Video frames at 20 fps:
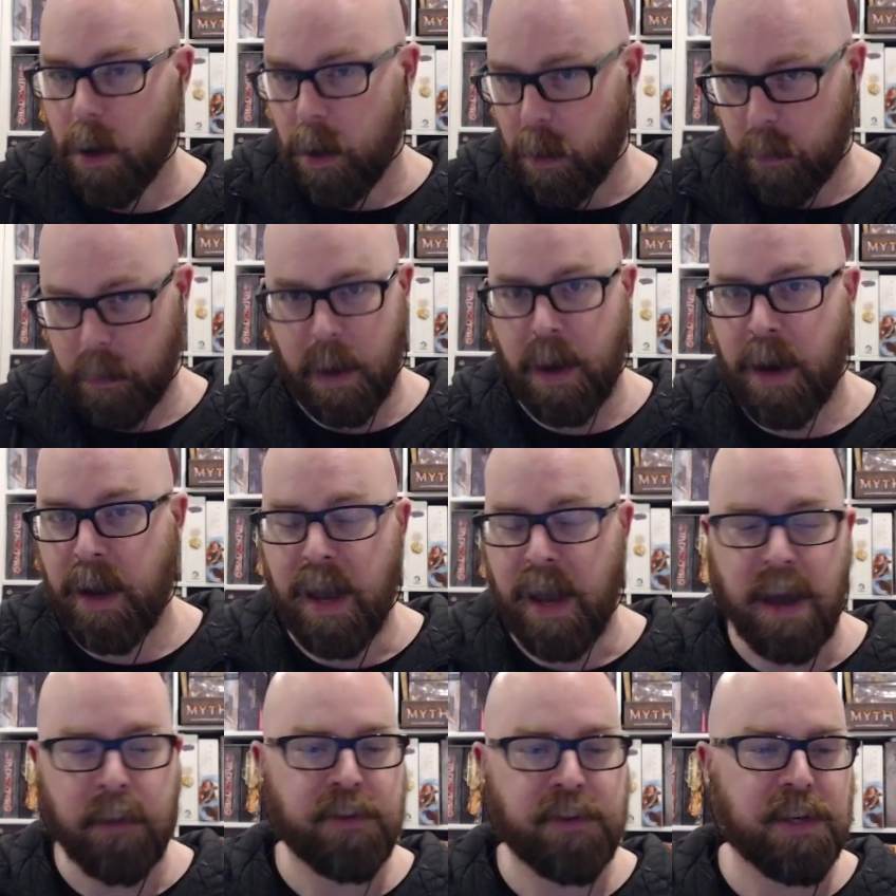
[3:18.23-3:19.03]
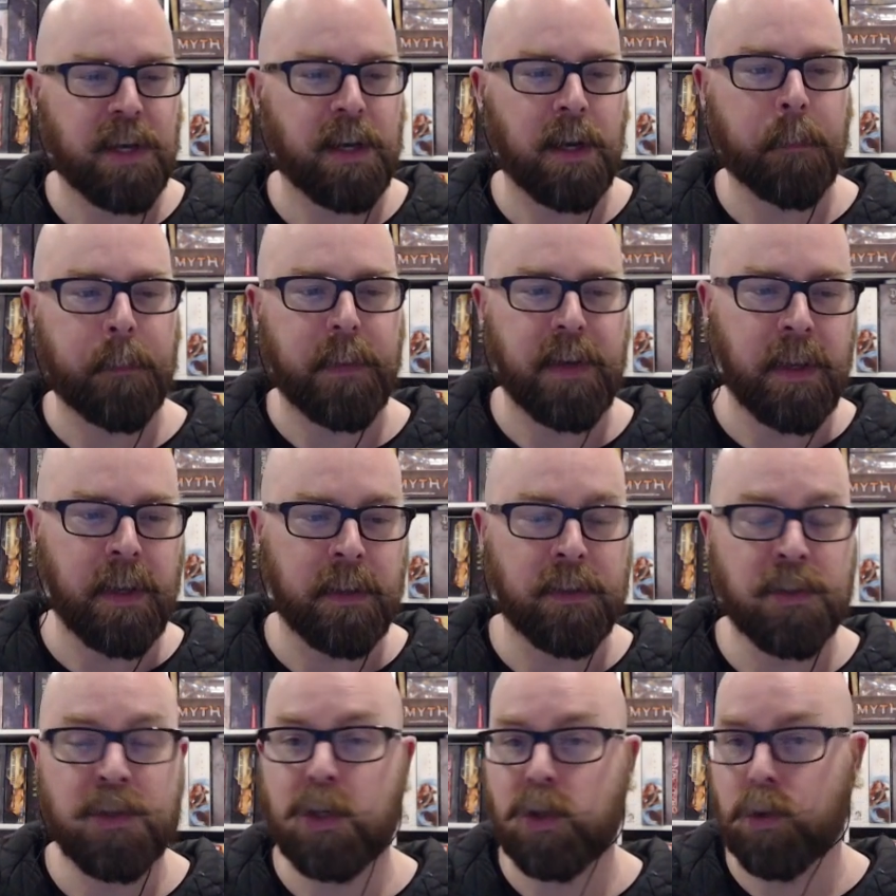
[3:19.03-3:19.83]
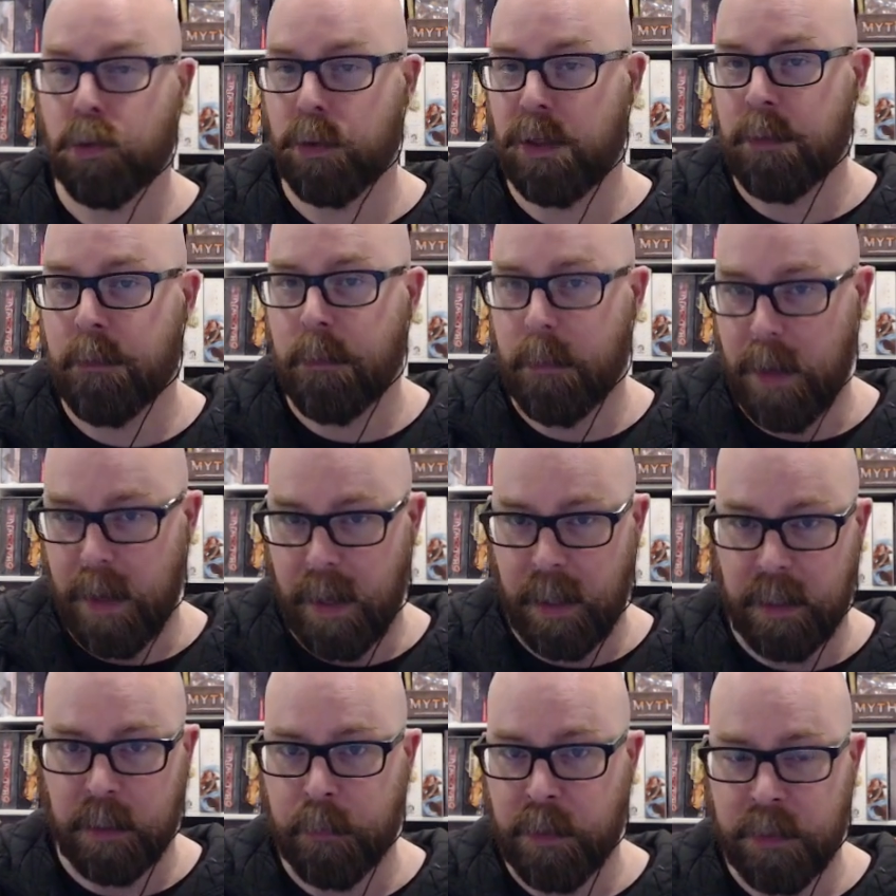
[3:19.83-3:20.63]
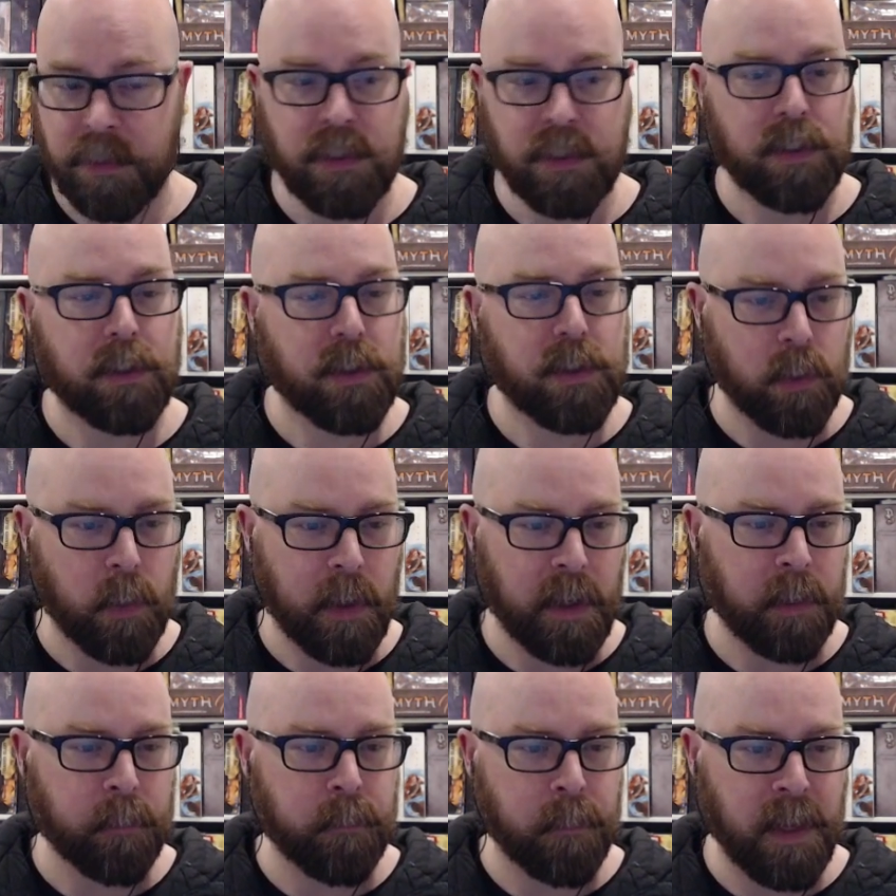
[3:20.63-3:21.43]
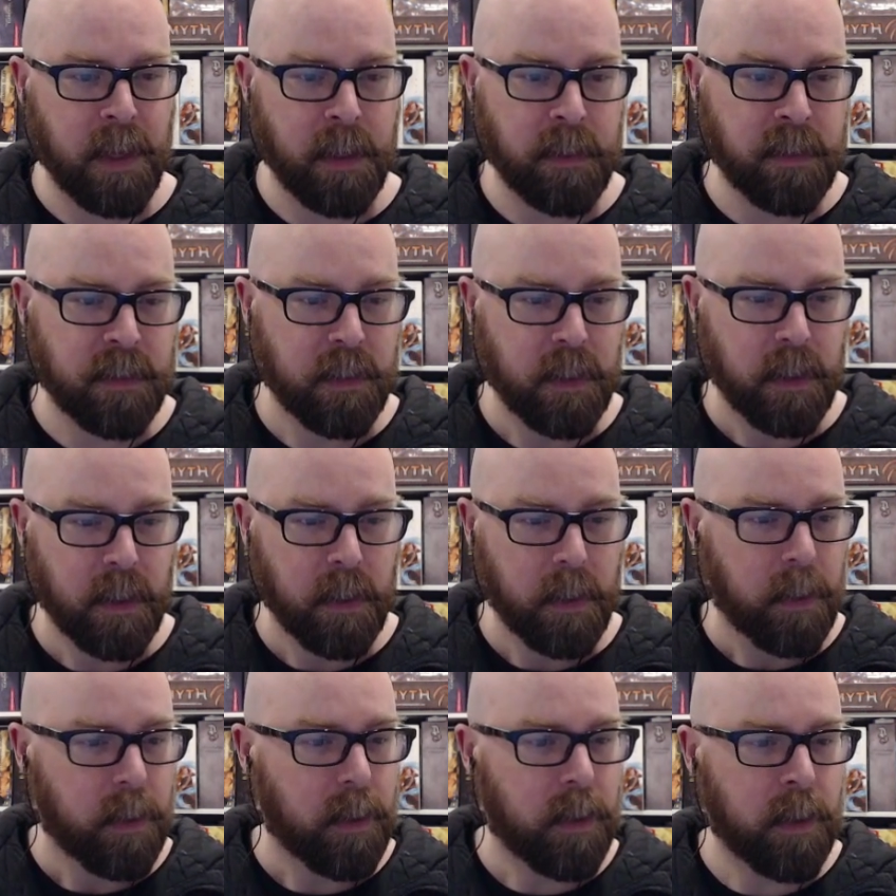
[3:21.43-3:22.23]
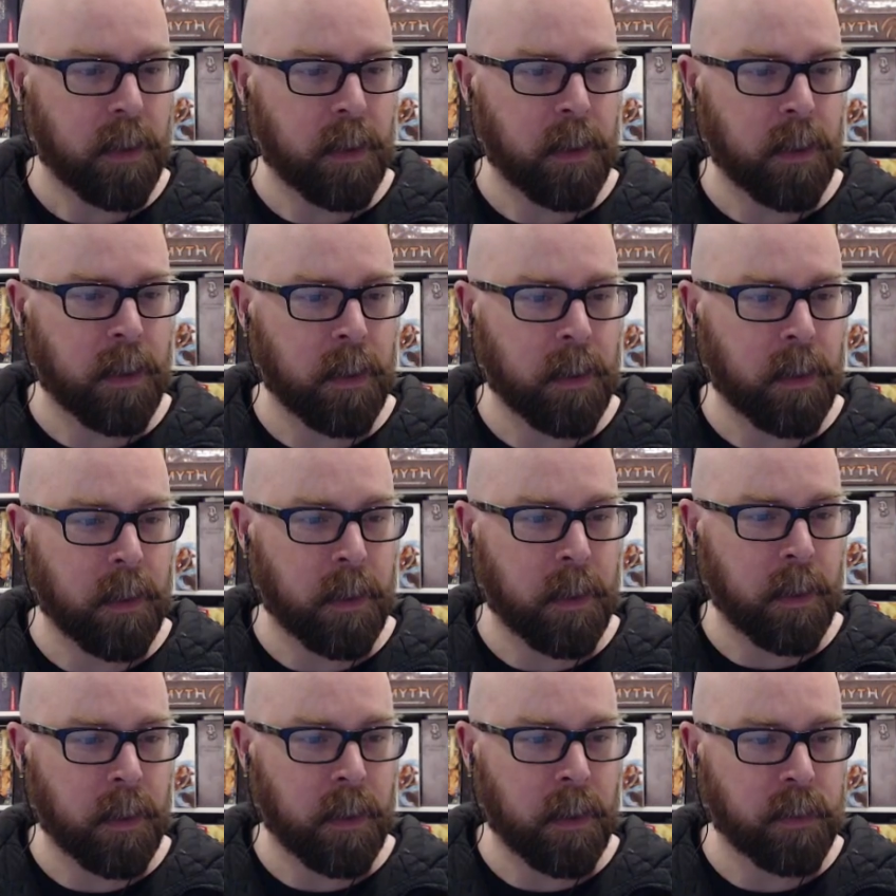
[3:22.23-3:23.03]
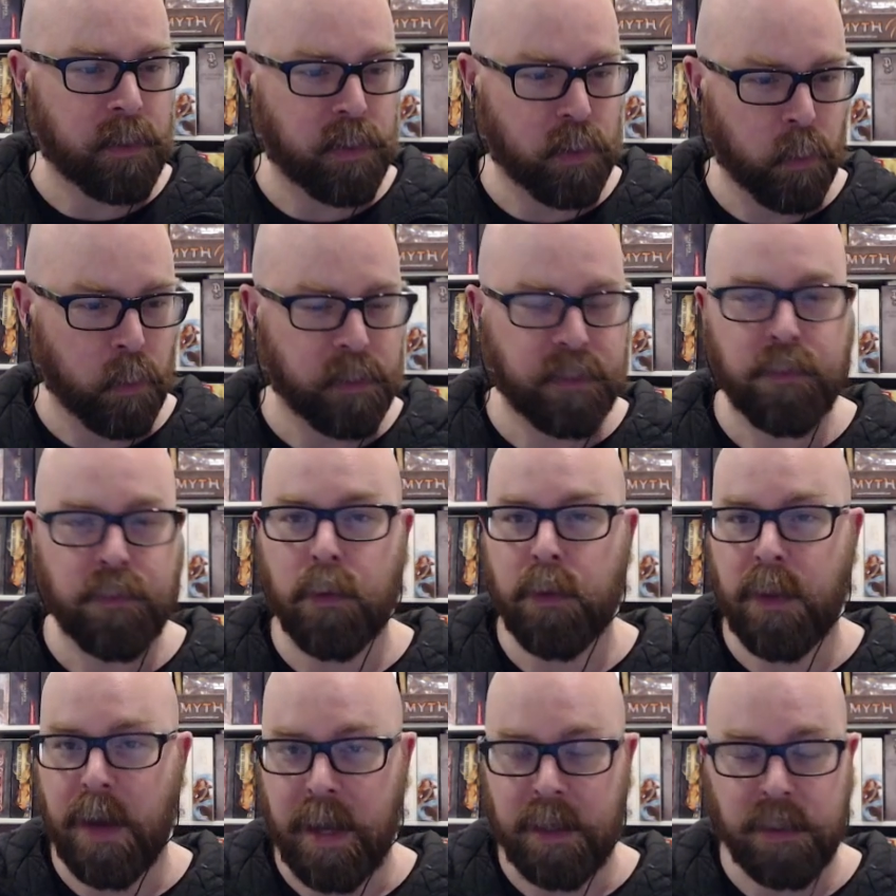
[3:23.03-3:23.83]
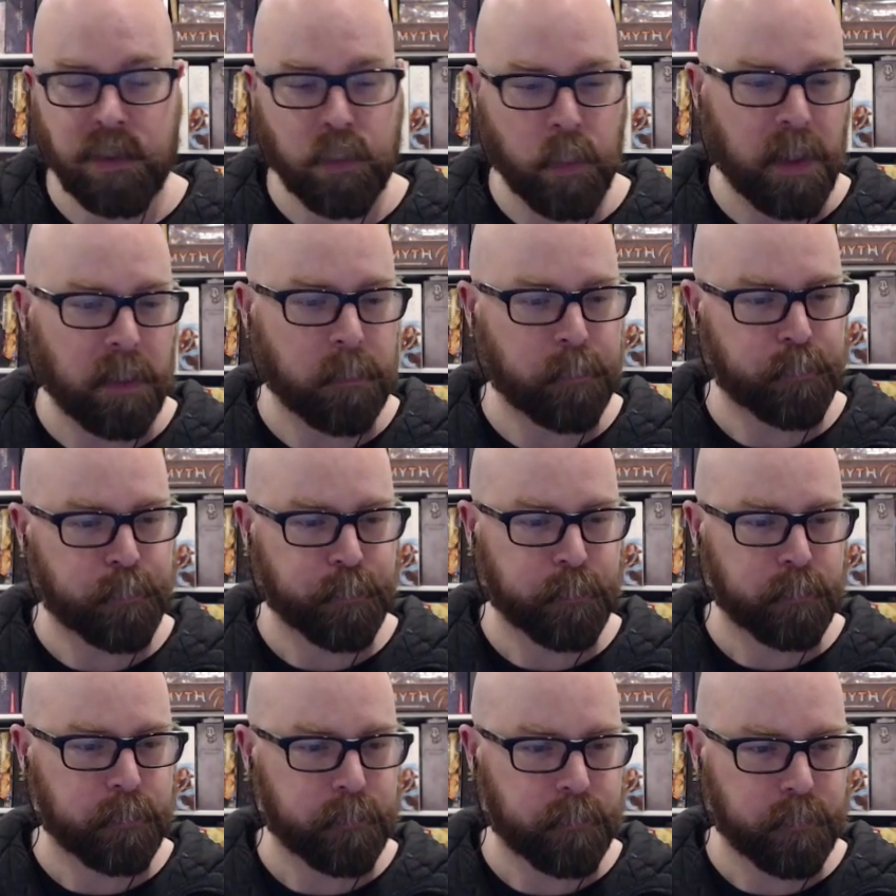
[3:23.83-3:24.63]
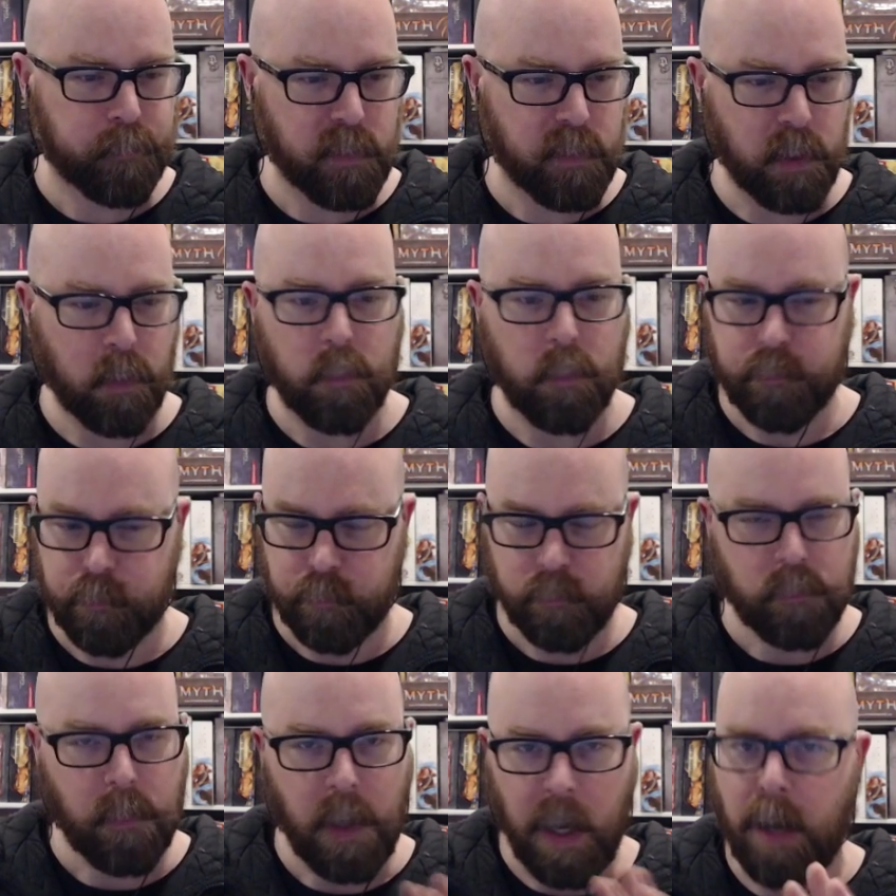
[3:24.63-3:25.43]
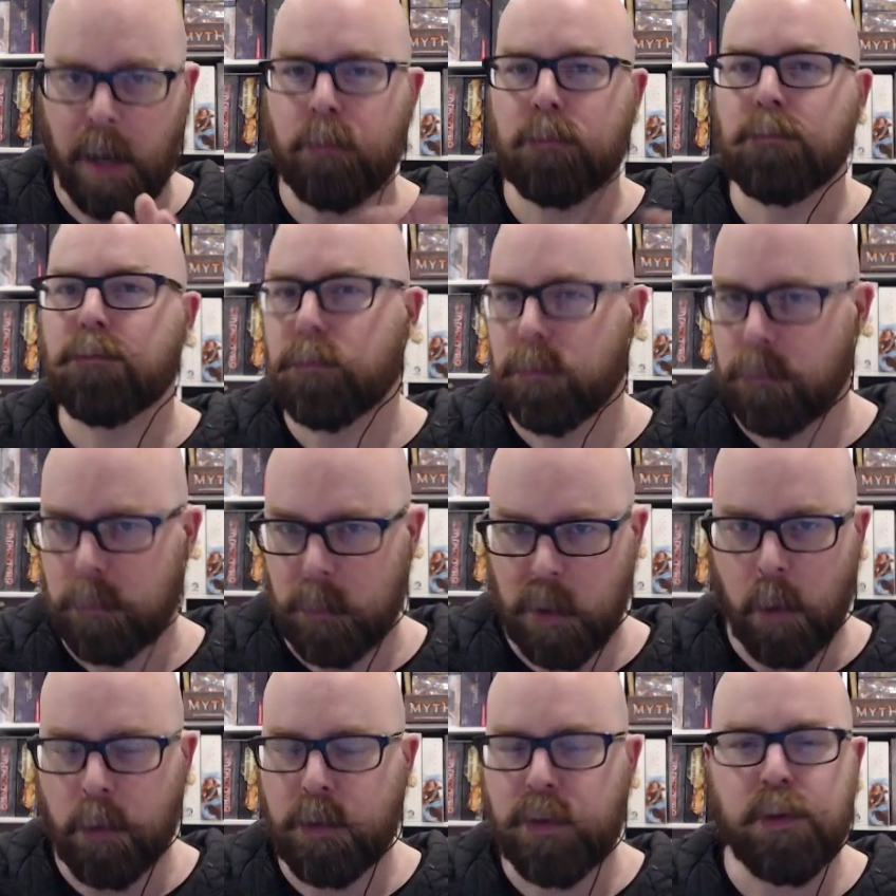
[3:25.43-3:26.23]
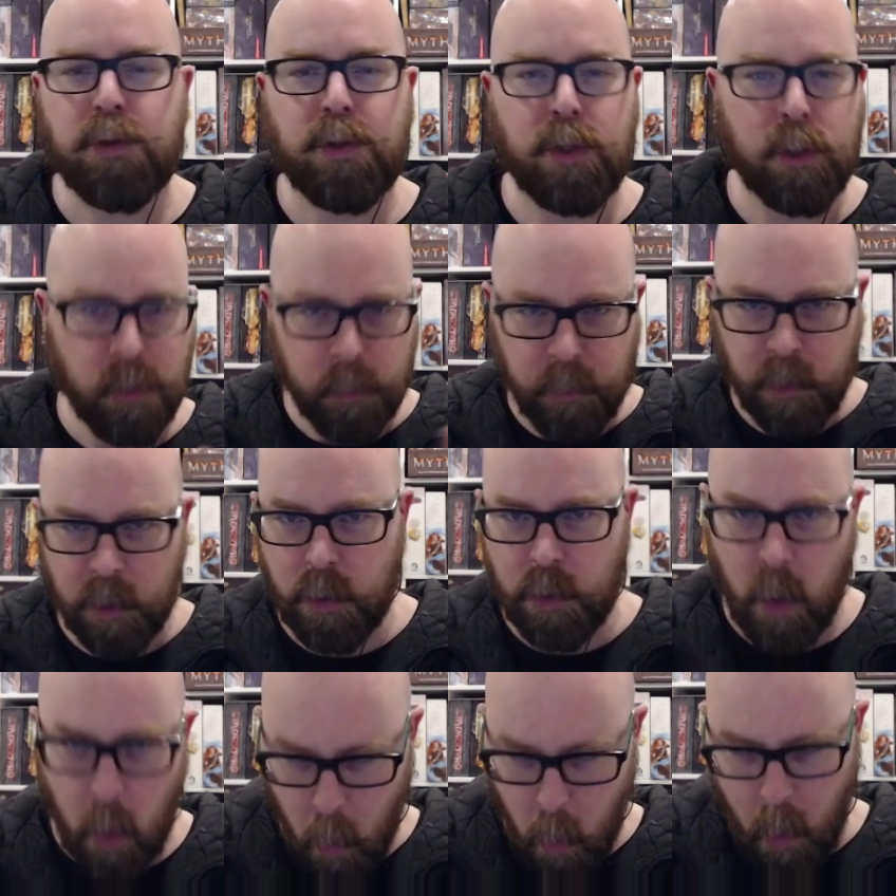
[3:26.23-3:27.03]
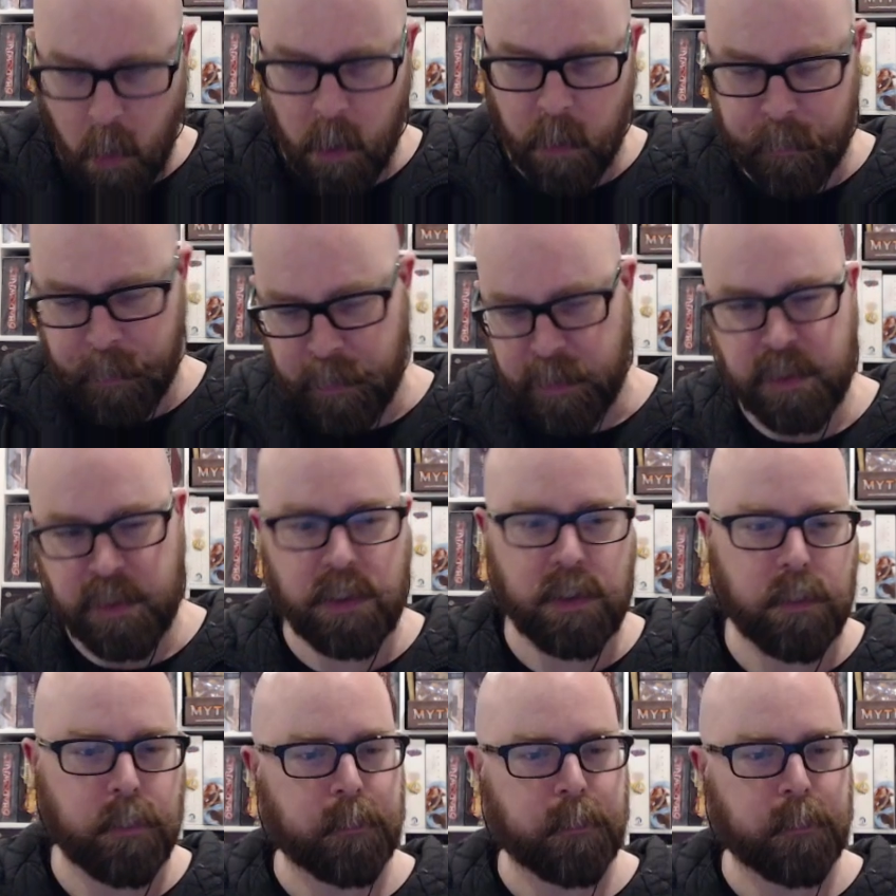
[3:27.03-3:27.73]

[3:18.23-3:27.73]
I have set up in Stream Elements. So I made a source for that as well. So I'm going to assume you know all this.